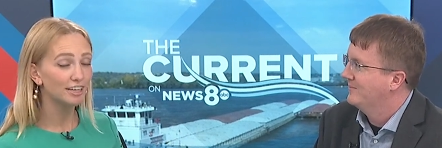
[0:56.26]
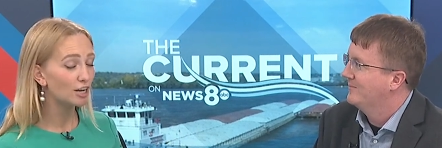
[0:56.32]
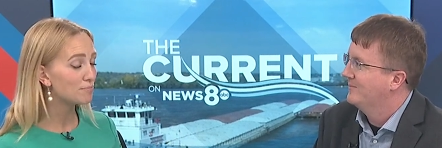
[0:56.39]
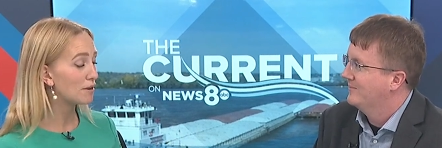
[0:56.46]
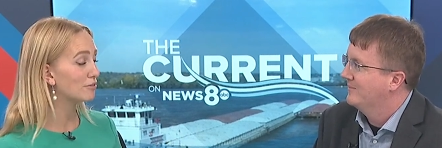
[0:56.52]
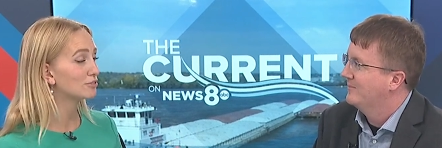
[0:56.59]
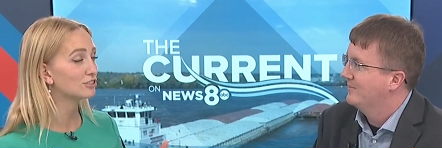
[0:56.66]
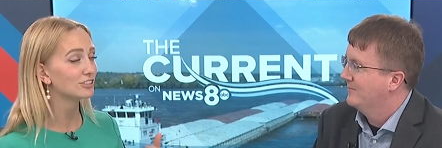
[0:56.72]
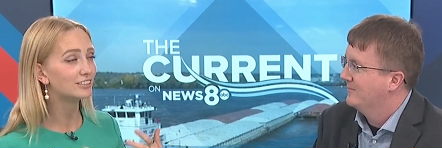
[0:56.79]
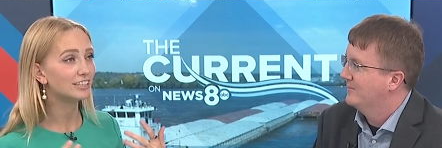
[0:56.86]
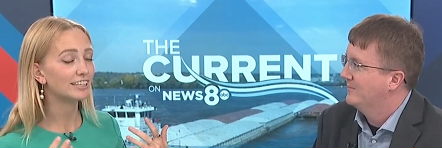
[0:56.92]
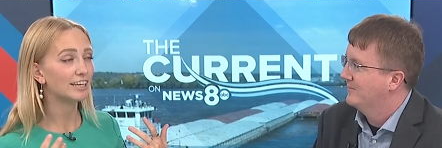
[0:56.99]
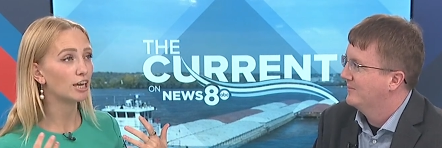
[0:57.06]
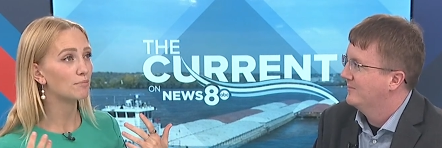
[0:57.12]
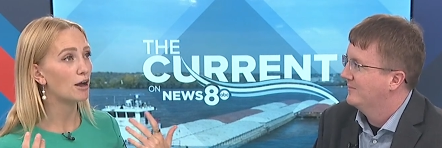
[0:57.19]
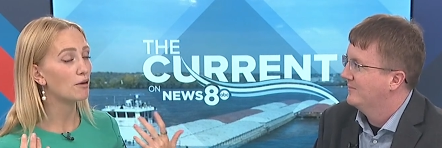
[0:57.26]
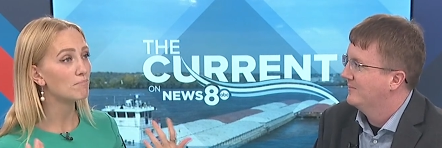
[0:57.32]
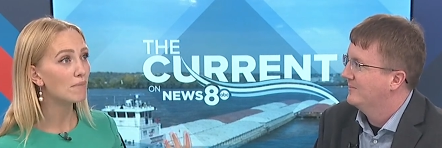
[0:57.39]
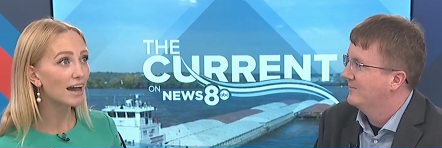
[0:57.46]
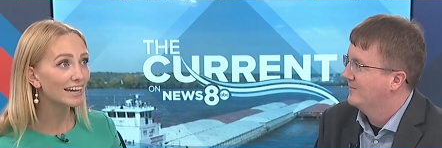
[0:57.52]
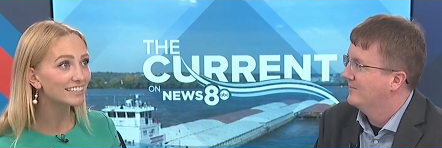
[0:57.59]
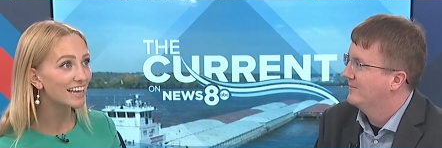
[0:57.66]
Speaker 1: up. I was just thinking about
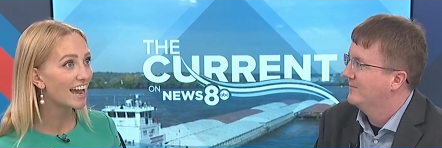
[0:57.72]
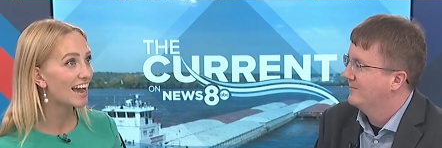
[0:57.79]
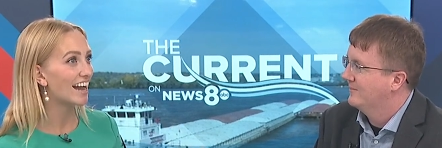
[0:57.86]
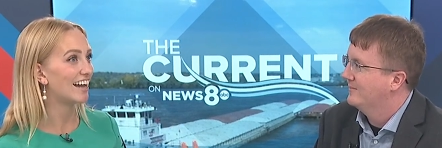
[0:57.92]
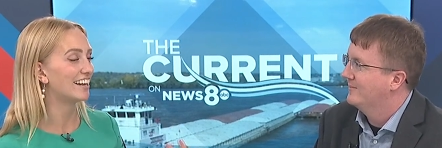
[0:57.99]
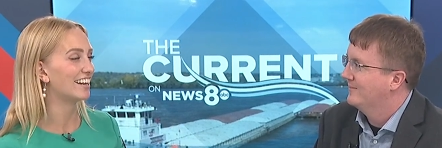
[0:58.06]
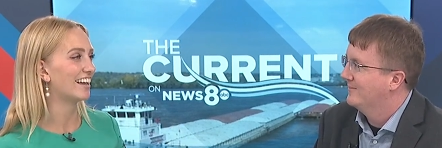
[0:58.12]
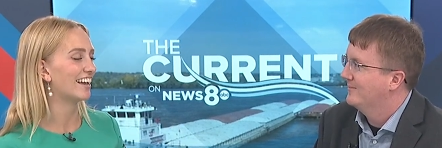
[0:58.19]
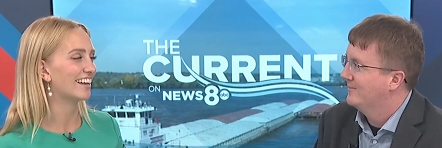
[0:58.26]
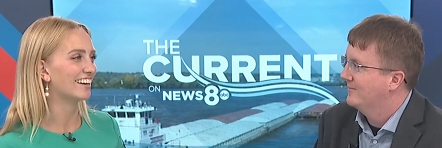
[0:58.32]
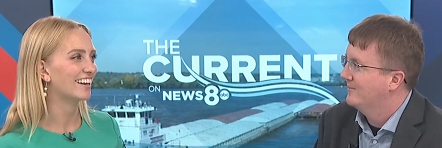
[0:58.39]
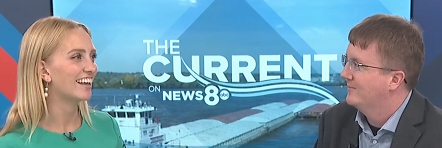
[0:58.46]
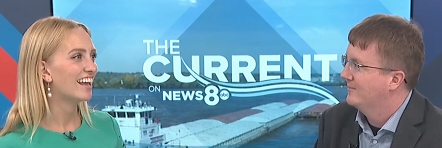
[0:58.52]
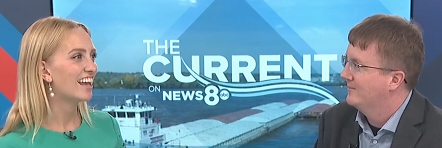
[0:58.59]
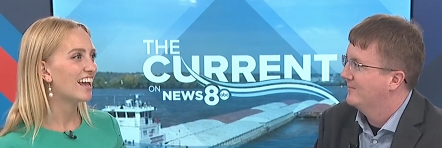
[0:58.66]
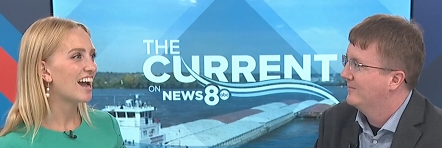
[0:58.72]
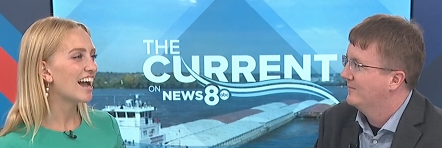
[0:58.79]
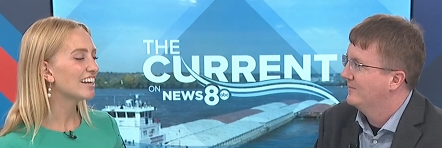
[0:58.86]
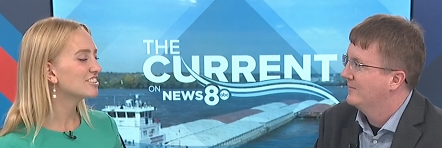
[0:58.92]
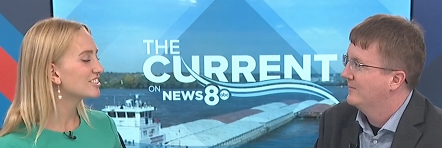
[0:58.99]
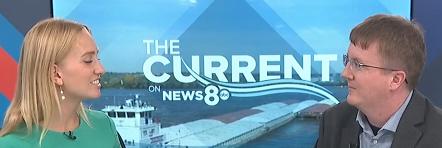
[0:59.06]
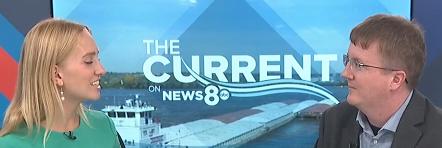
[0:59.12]
my dad. And
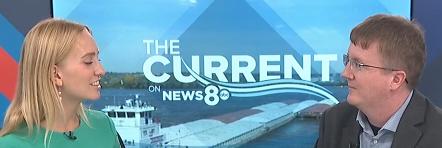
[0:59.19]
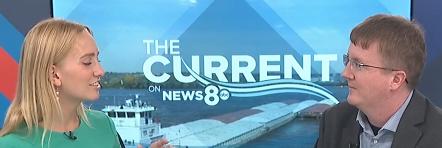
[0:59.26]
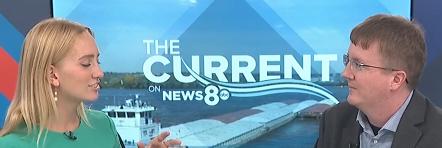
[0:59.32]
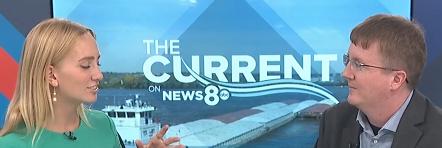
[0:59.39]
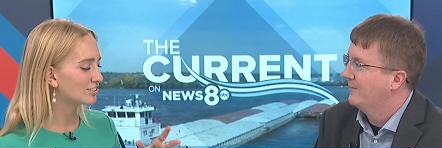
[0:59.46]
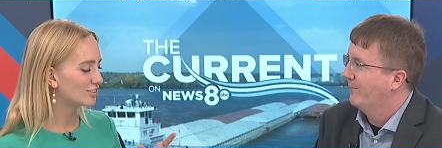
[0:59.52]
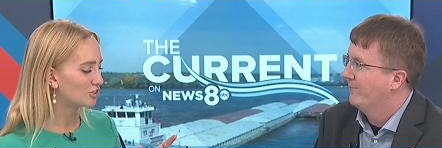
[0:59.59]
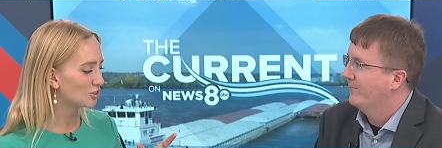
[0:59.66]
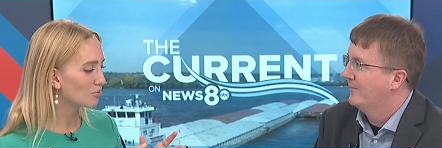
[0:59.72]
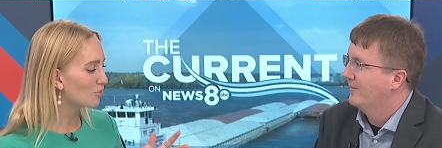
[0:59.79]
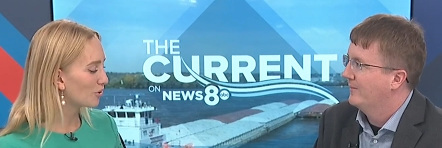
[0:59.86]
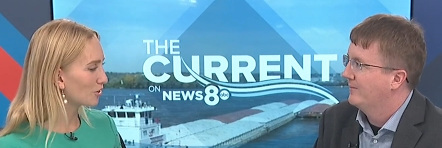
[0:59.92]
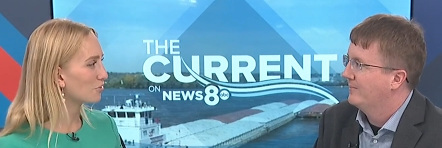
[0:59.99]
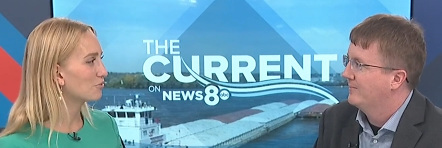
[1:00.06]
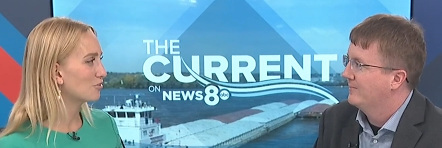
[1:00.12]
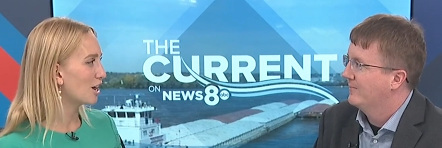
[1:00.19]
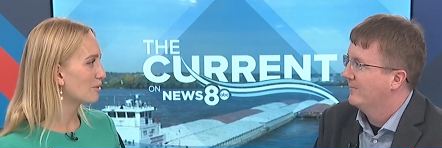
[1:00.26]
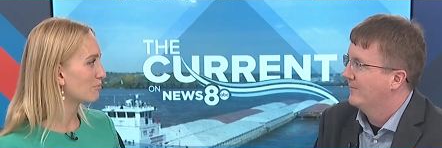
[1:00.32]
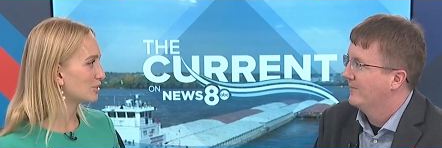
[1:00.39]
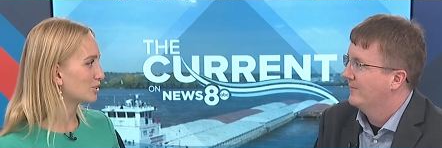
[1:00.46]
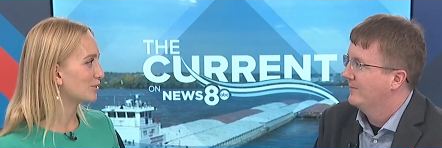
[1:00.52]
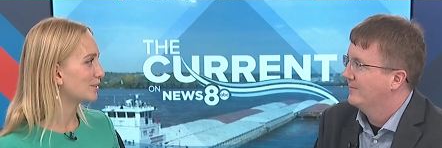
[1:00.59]
I just think this is such a wonderful
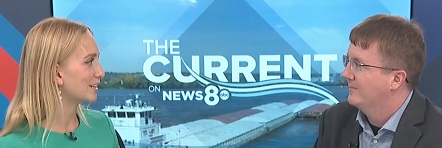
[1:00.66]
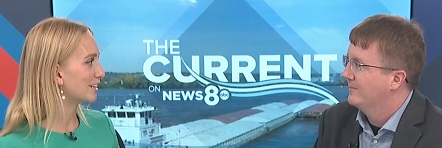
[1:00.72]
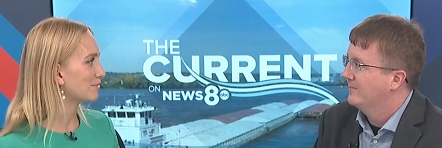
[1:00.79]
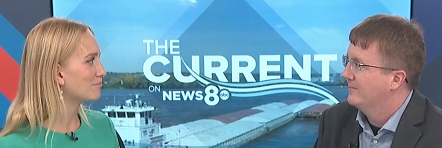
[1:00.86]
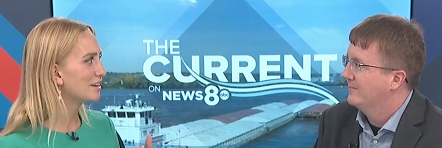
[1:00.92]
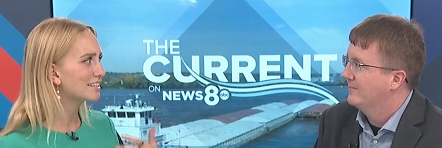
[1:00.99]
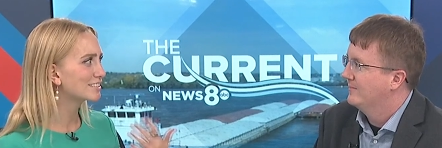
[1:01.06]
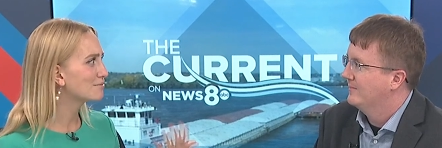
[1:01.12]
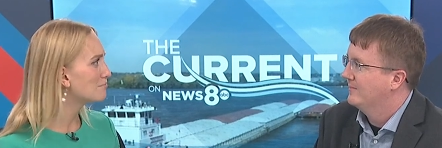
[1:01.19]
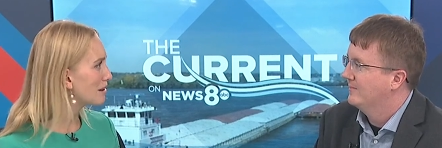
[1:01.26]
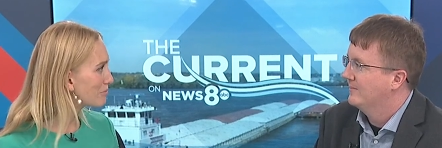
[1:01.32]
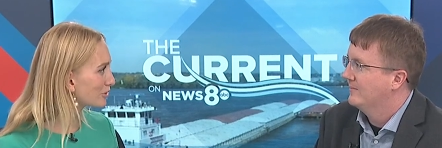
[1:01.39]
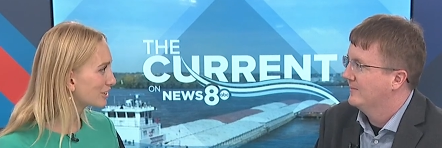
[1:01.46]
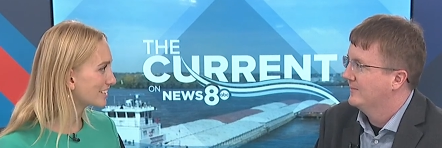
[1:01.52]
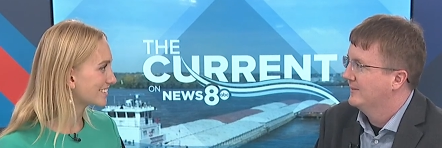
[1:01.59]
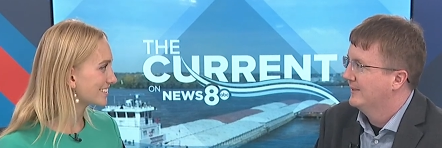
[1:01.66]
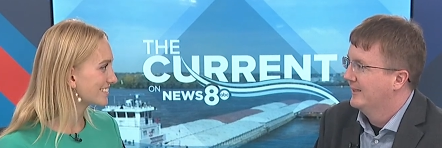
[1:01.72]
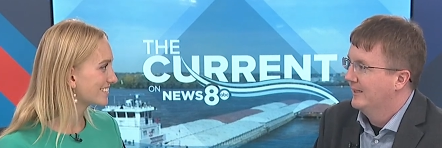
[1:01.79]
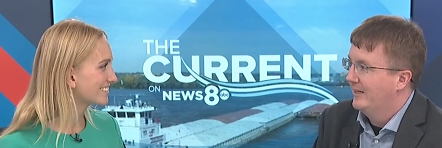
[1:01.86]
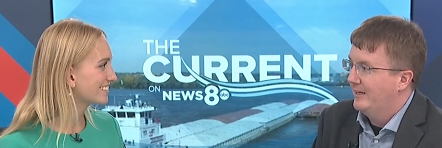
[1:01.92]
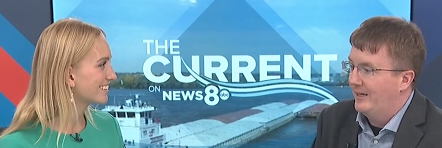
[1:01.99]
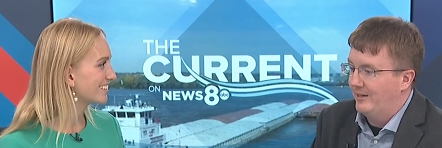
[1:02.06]
opportunity to make some
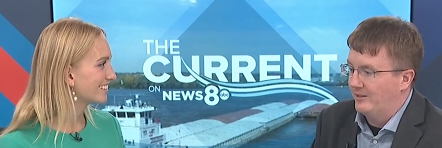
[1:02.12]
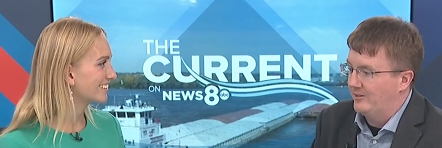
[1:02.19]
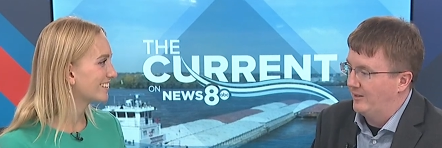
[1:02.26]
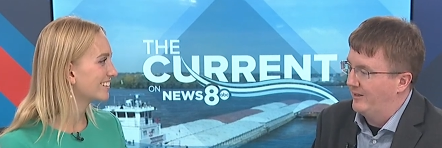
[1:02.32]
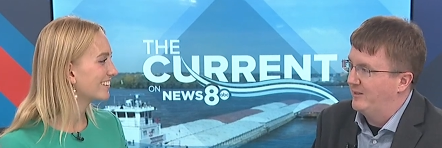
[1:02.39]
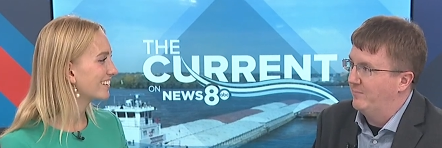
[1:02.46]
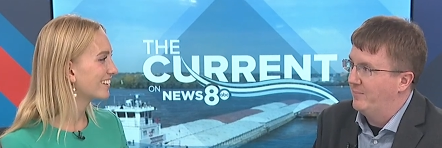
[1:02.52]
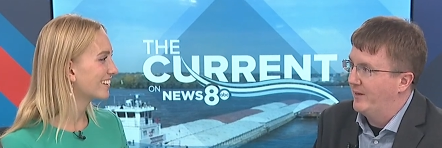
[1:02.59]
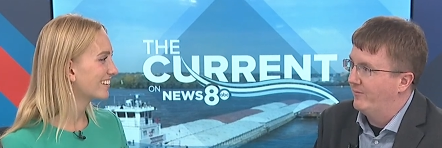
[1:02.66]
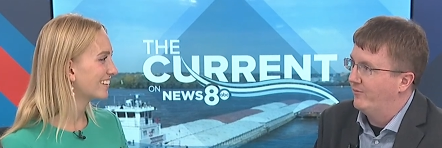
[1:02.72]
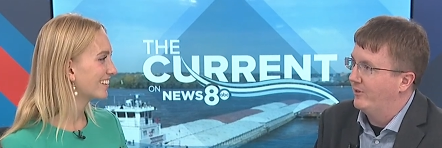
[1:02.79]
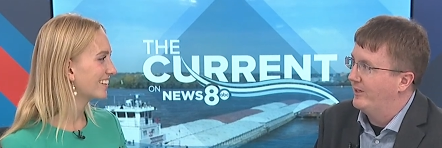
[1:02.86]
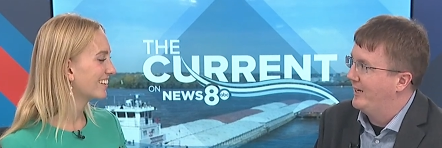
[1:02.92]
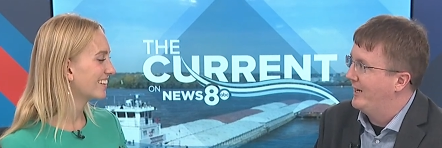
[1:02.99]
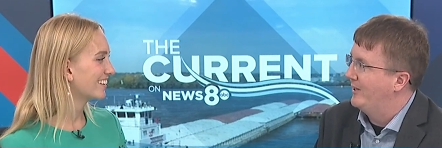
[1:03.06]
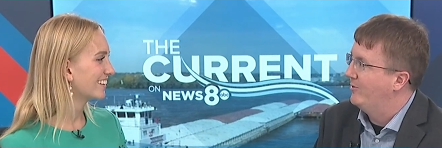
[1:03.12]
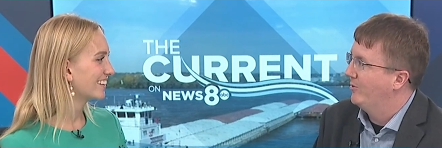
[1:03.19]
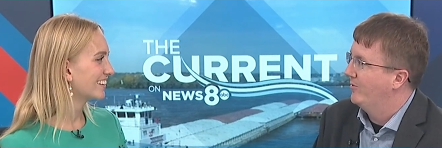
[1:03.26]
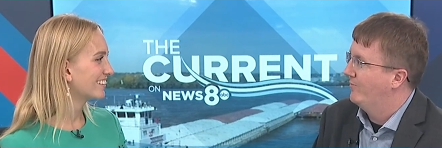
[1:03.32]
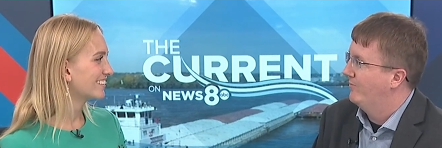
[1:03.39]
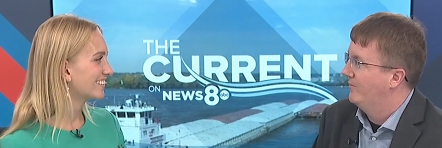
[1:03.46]
memories.
Speaker 2: Yeah, it's, it's meant for K through